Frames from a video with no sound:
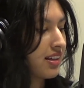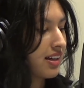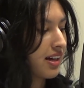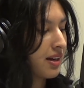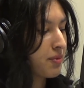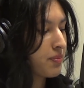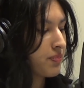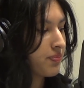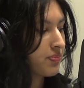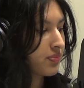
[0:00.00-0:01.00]
And
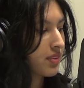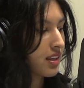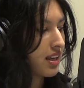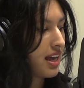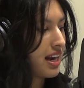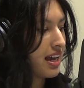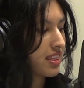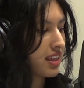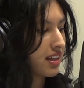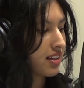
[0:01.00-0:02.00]
I
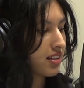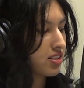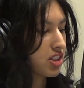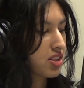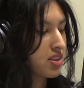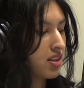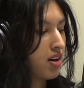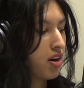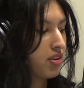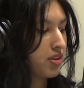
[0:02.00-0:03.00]
think just
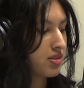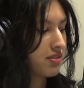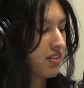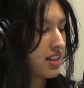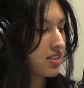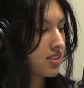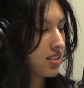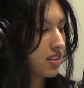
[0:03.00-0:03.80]
all those events,